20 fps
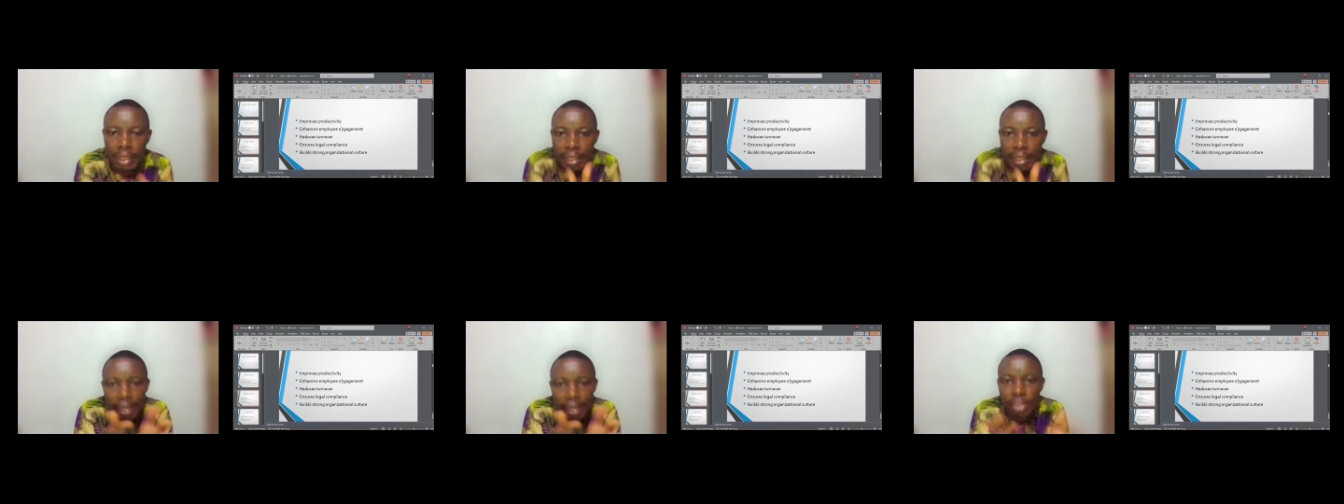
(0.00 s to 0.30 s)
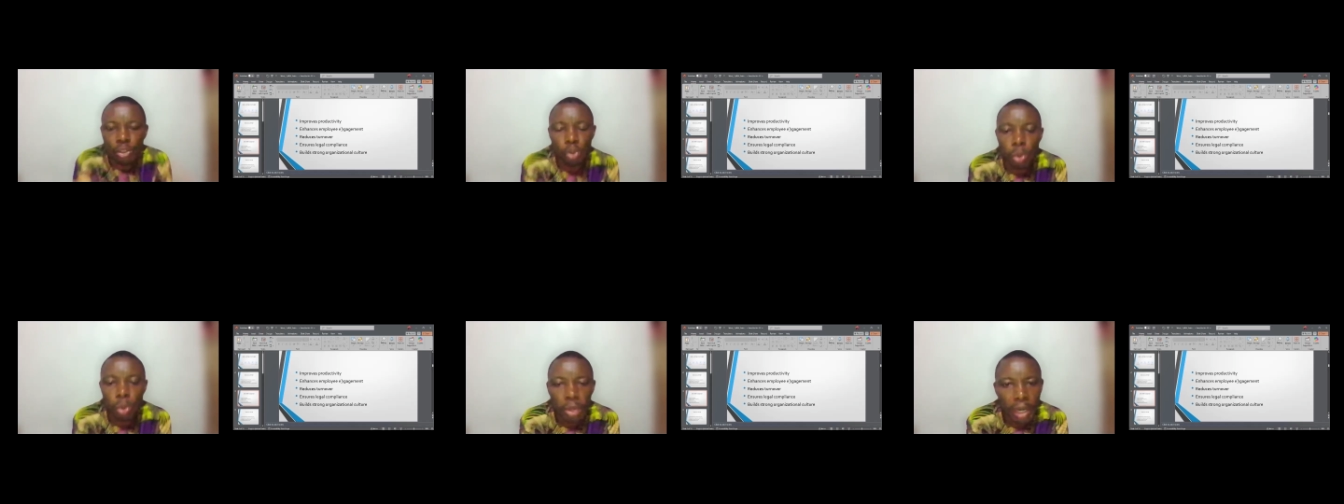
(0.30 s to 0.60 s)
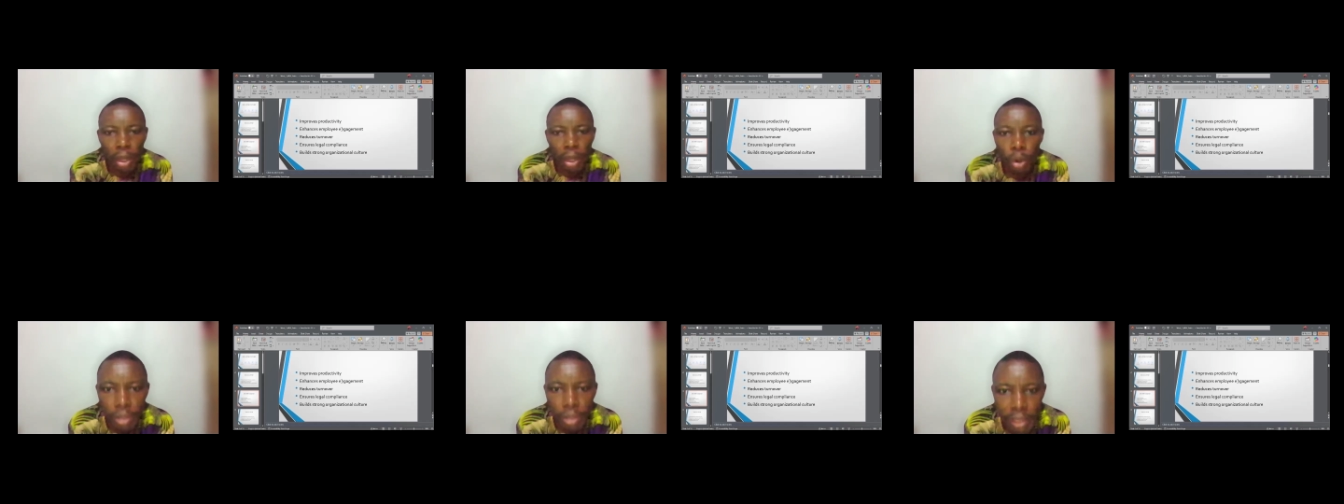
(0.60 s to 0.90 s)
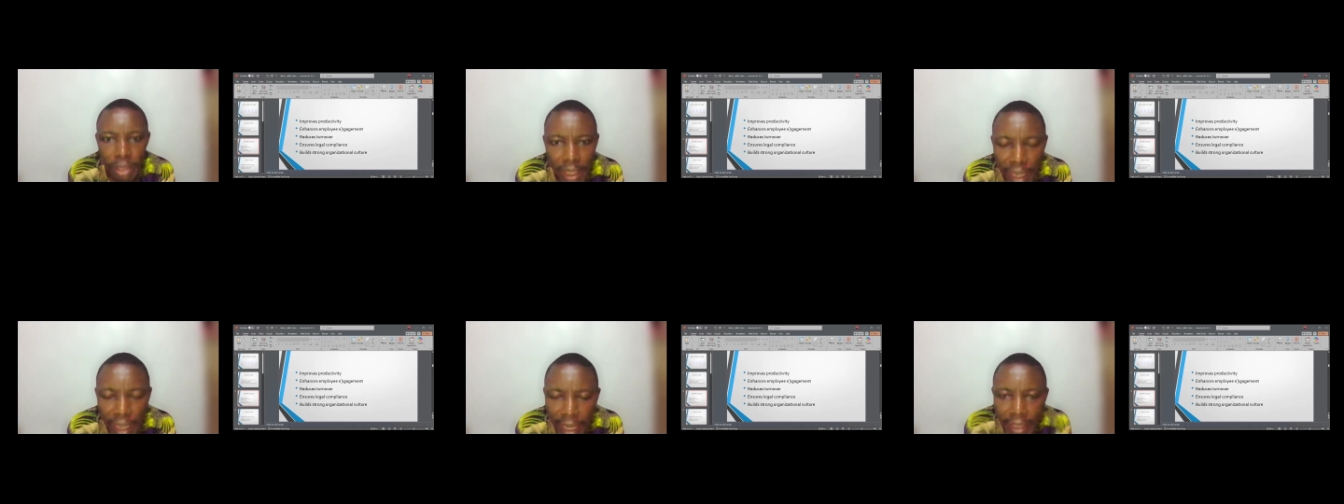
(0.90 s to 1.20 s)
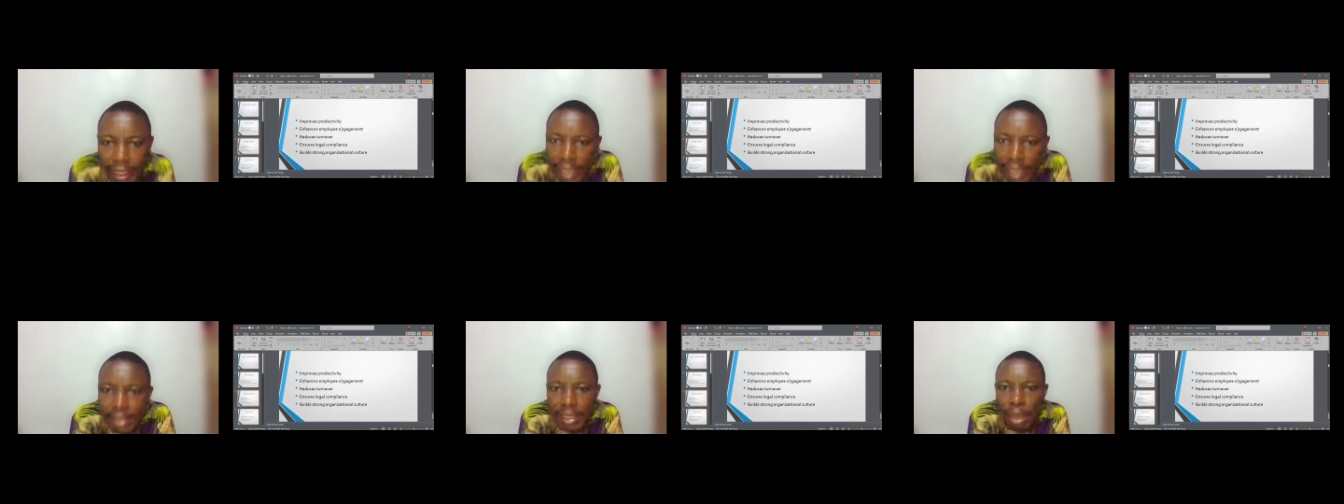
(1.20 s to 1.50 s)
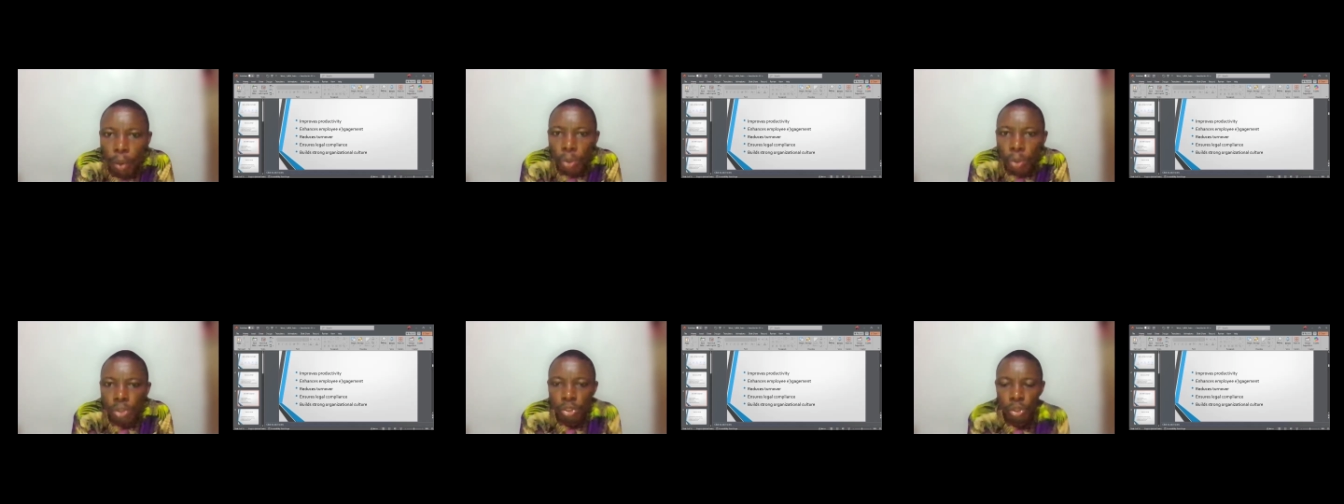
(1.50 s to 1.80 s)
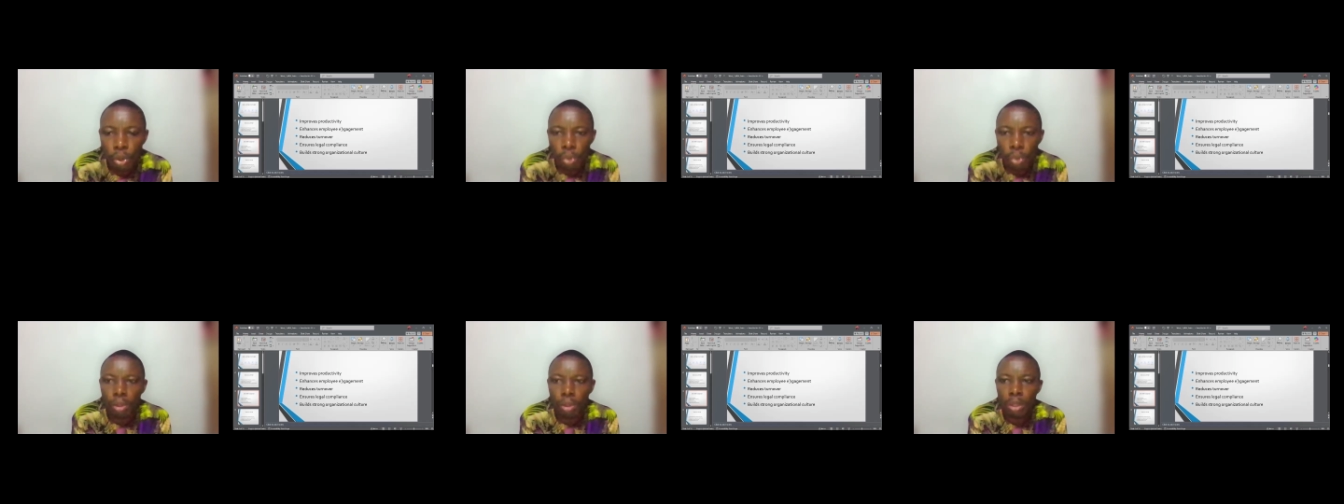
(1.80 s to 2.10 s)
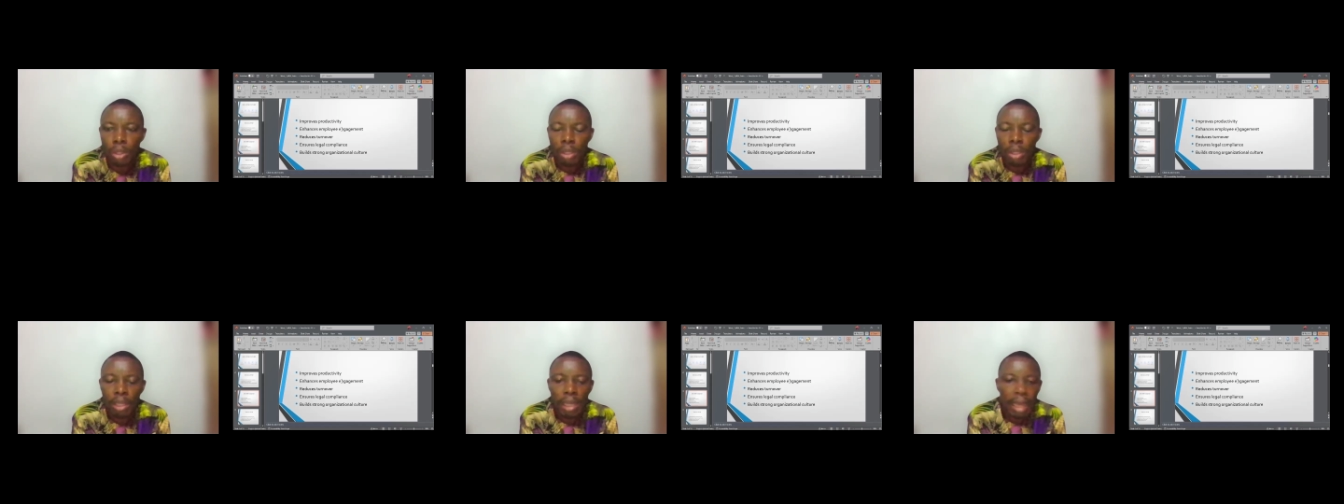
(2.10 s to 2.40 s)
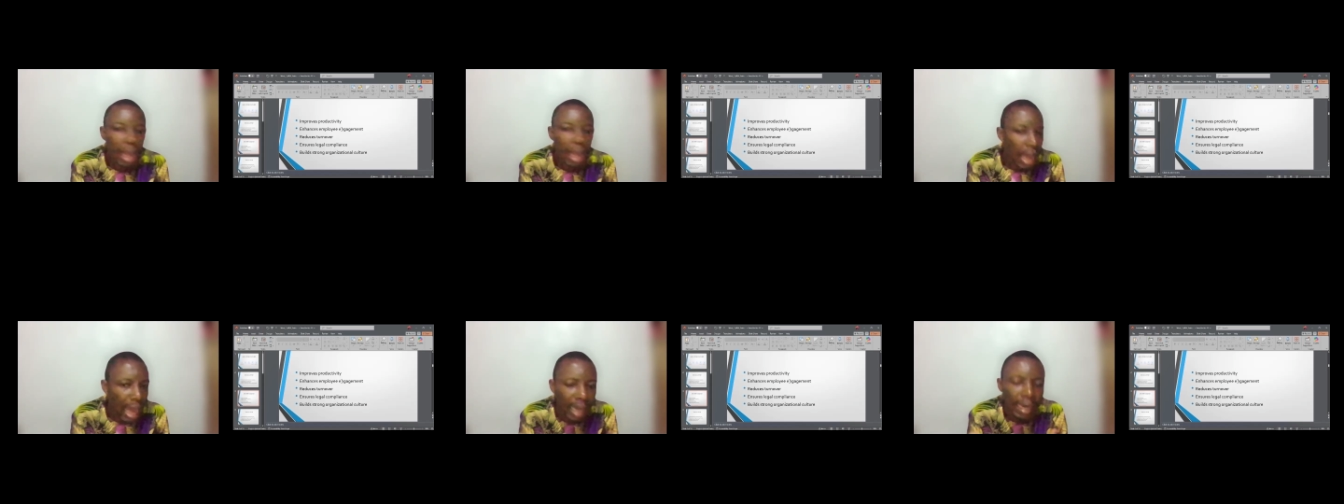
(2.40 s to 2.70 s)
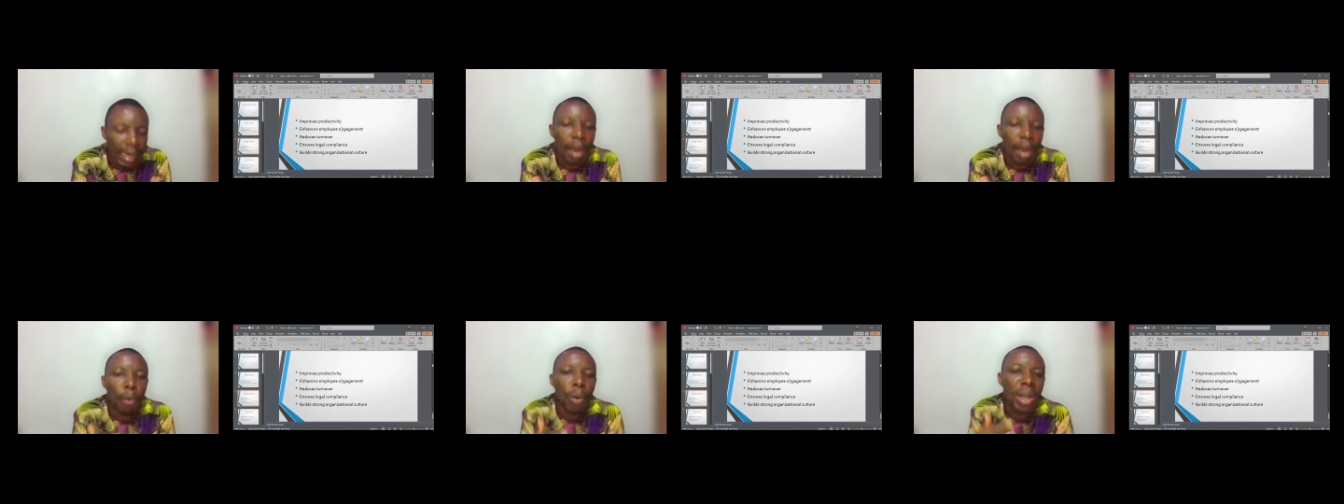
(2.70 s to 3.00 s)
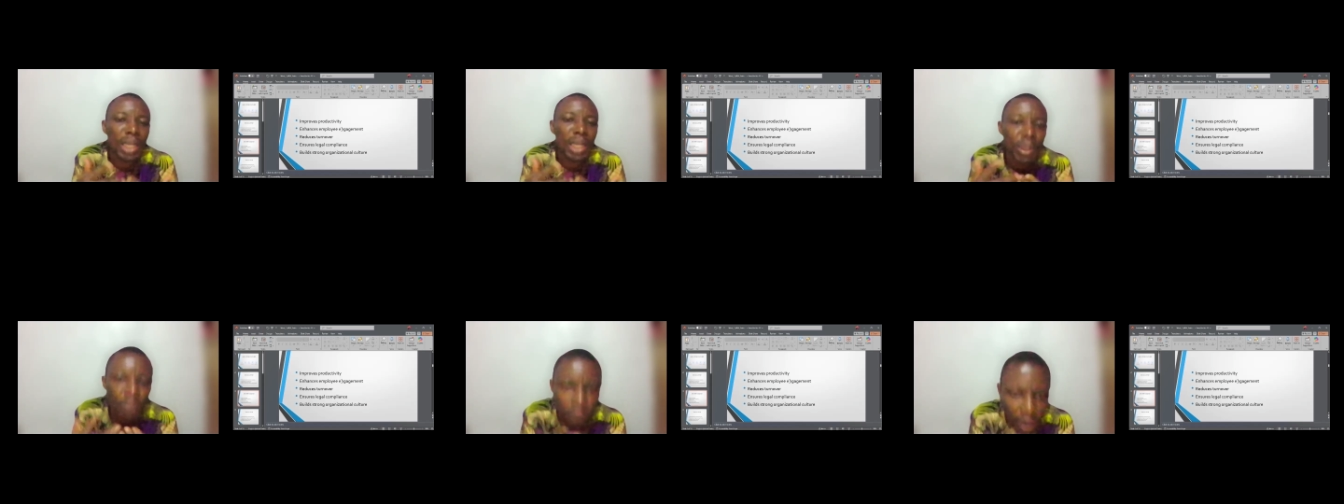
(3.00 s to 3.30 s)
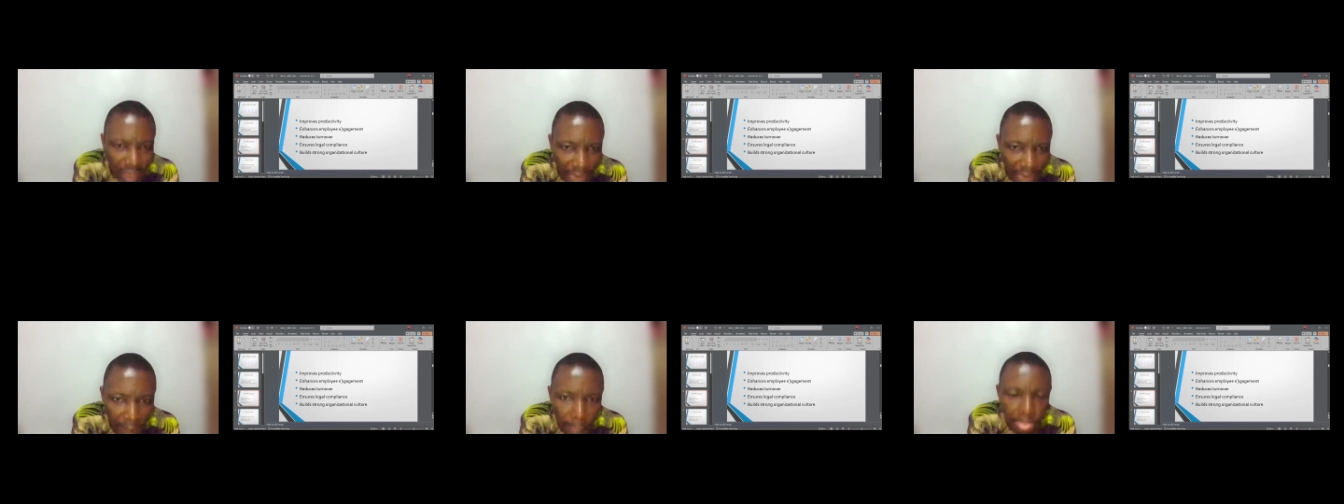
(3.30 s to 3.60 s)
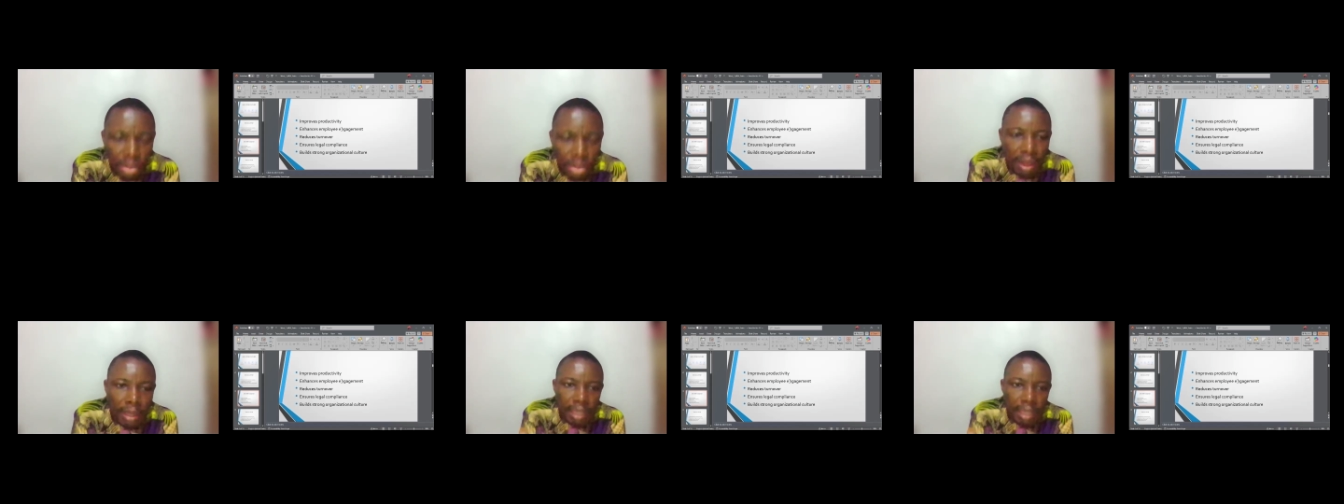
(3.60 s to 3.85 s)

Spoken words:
There's no record. And the answer was no. And I went further.